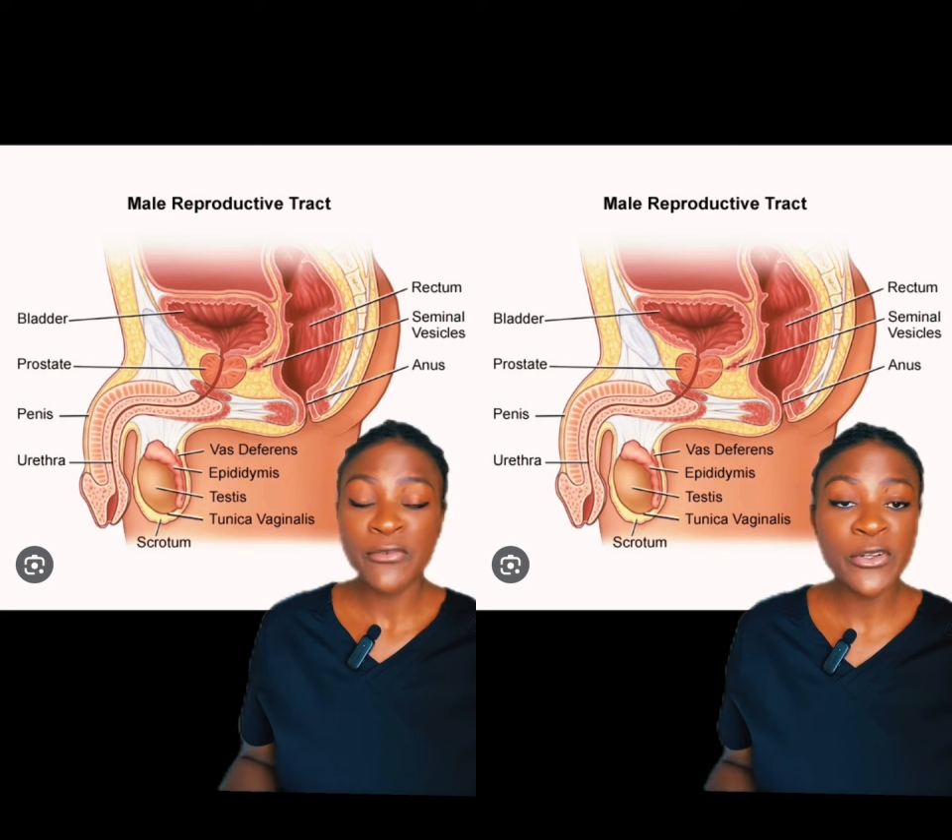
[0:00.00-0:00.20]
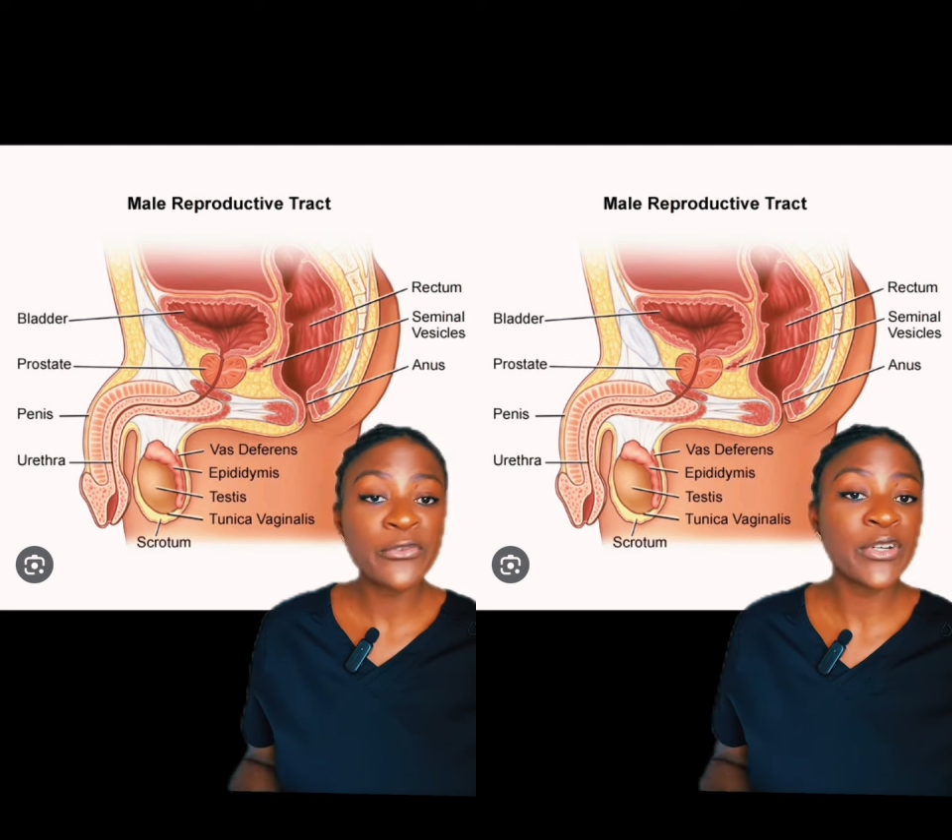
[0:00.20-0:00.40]

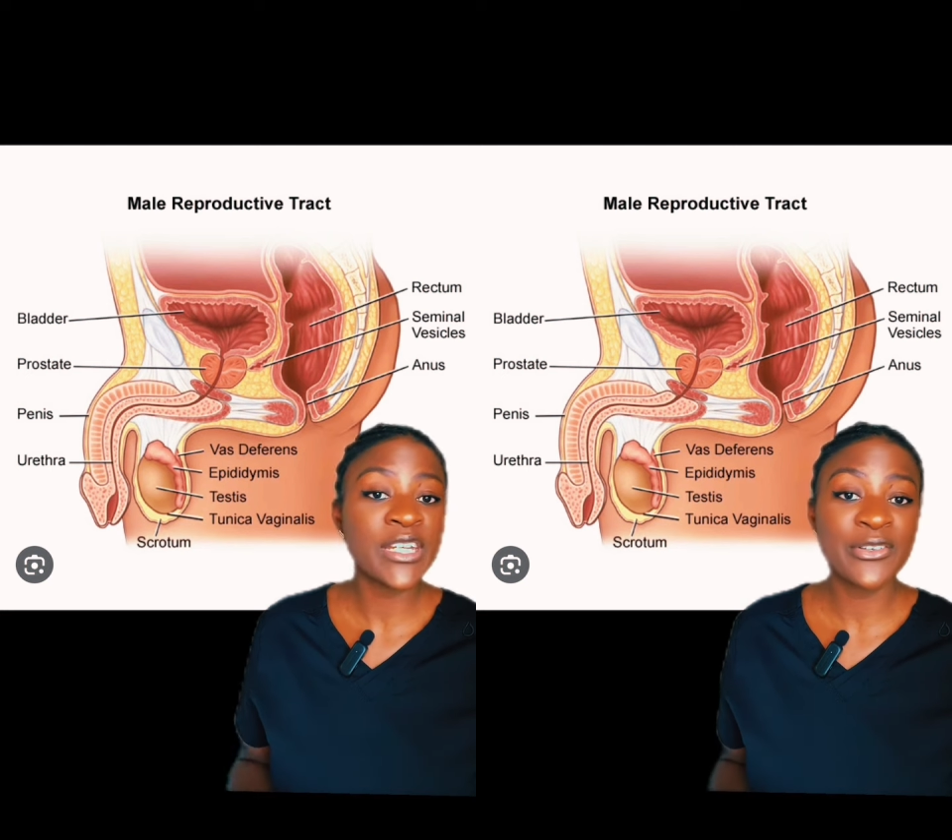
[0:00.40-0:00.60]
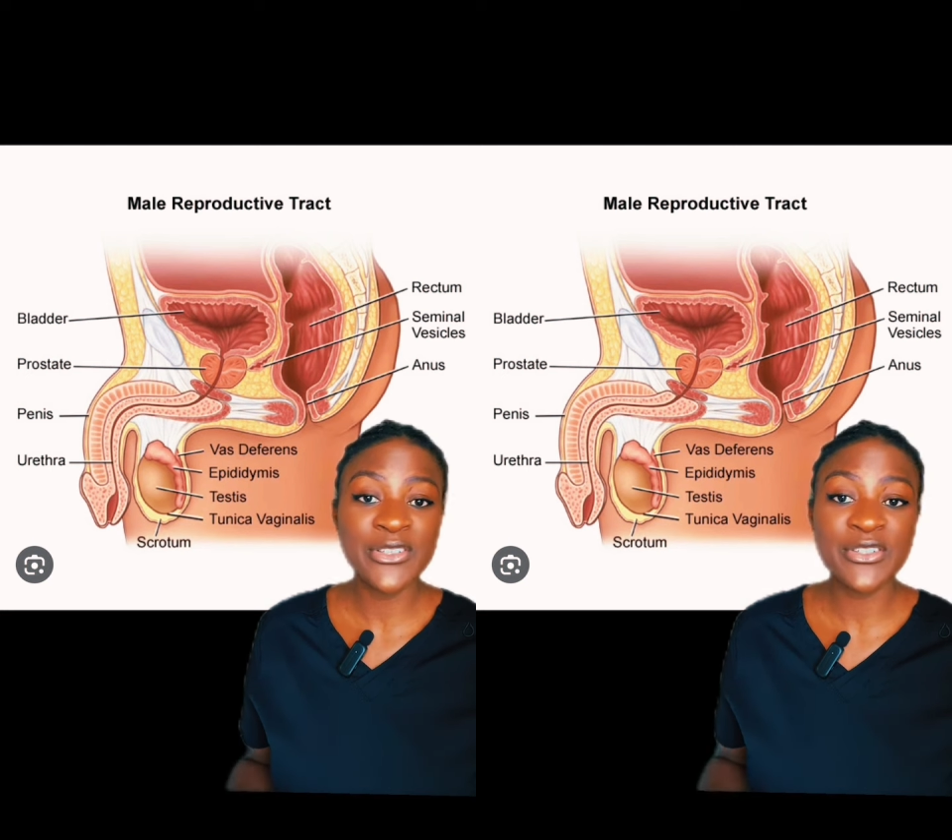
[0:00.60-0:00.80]
Feel free
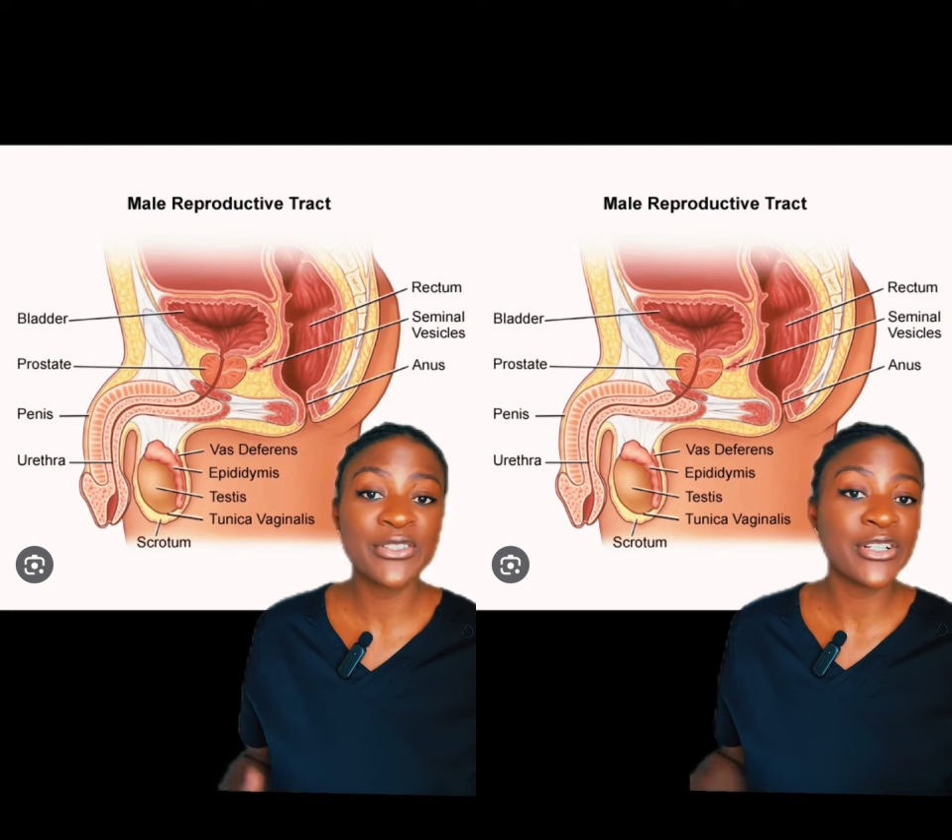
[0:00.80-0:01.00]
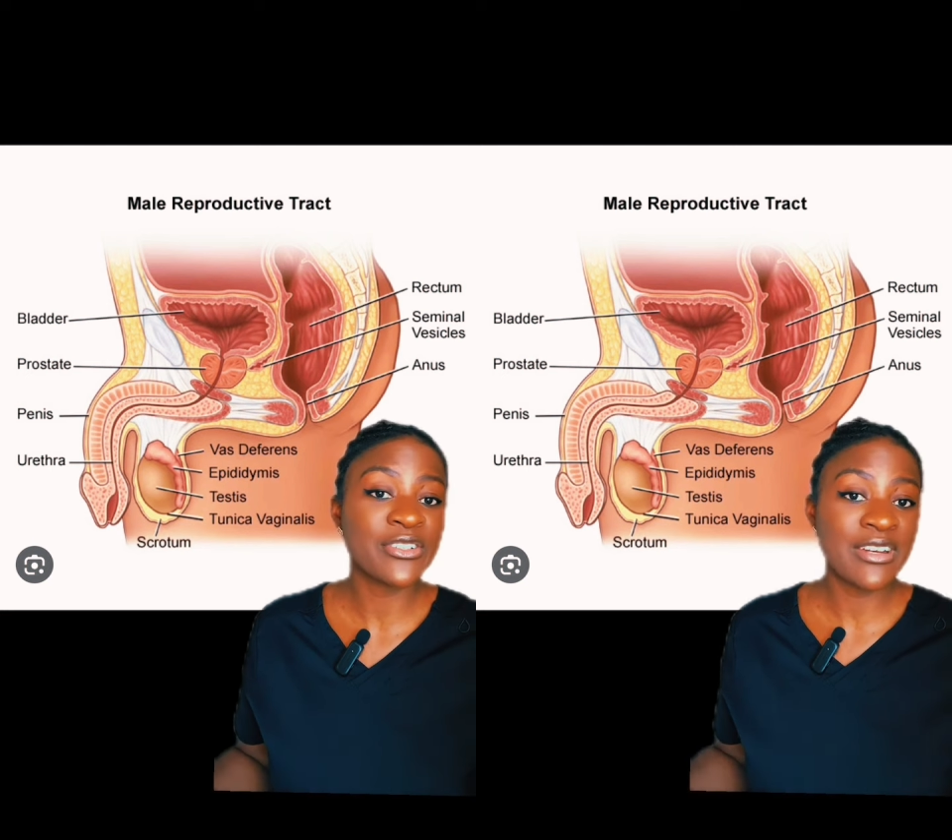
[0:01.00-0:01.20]
to go to the
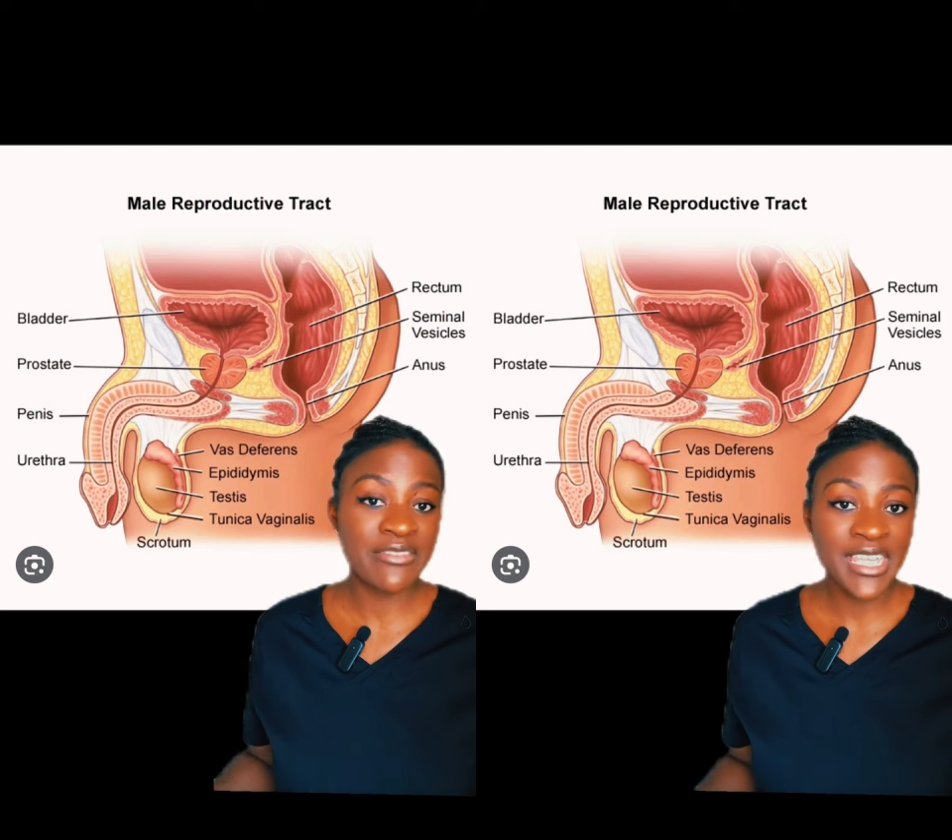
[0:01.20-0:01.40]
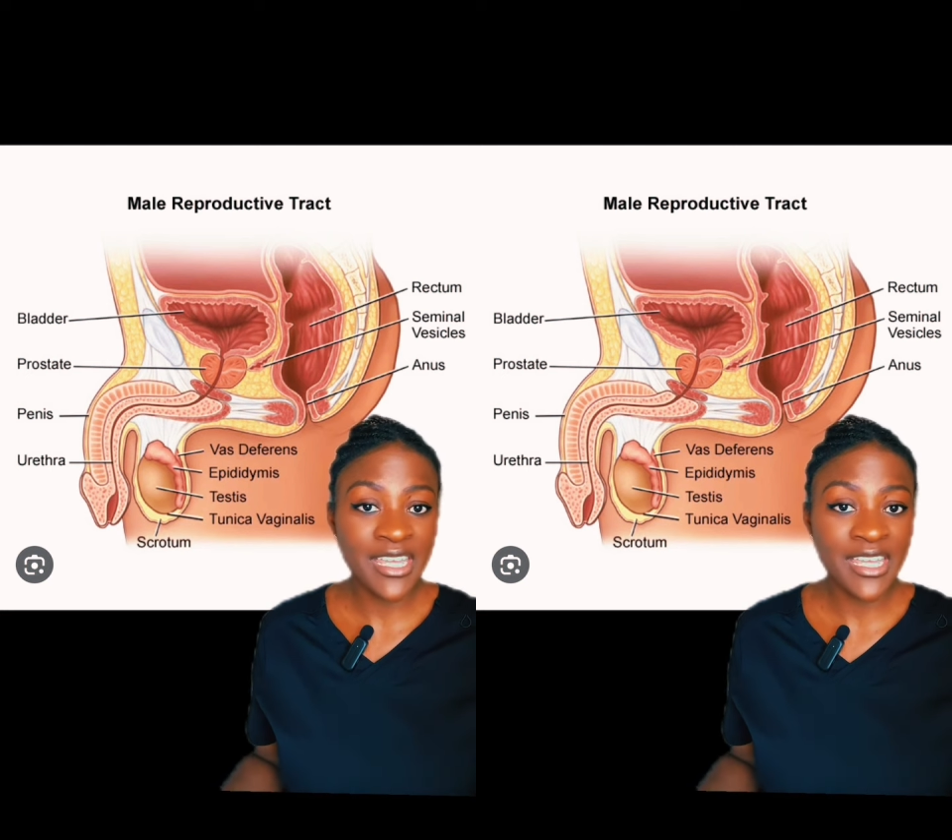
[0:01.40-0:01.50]
doctor every